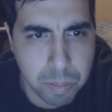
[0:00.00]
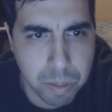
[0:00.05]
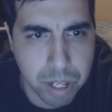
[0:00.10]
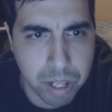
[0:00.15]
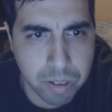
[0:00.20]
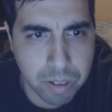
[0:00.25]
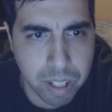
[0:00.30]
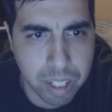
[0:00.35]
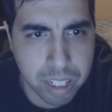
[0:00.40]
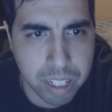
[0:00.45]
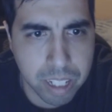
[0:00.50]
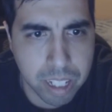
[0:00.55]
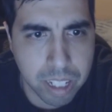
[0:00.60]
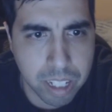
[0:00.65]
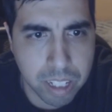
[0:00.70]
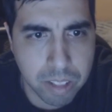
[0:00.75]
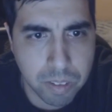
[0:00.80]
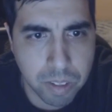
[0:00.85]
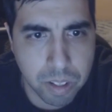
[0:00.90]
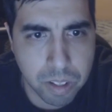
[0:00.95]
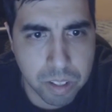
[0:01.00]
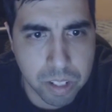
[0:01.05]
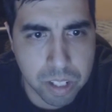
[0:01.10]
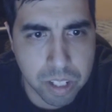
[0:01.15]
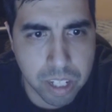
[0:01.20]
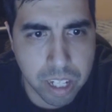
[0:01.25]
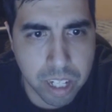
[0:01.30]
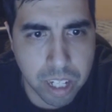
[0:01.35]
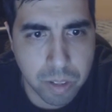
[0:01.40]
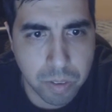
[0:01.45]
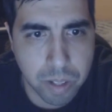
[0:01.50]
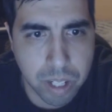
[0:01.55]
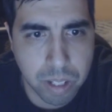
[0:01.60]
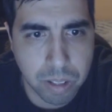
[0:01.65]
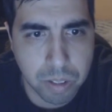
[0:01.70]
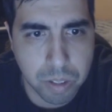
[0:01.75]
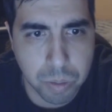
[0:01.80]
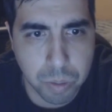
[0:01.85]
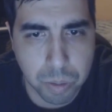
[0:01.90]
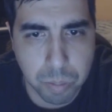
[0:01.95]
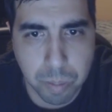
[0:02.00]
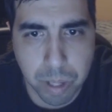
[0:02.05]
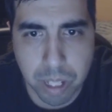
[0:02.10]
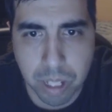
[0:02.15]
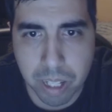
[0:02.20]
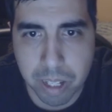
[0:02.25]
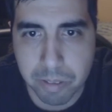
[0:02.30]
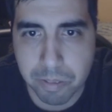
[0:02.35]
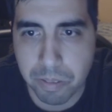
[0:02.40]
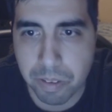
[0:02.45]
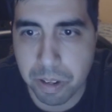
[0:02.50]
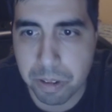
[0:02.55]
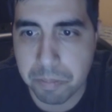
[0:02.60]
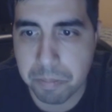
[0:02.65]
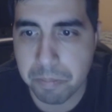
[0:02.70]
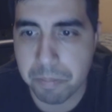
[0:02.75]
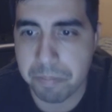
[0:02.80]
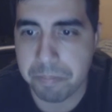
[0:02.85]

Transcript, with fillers: But I don't like the idea of others deciding what I'll do with my life.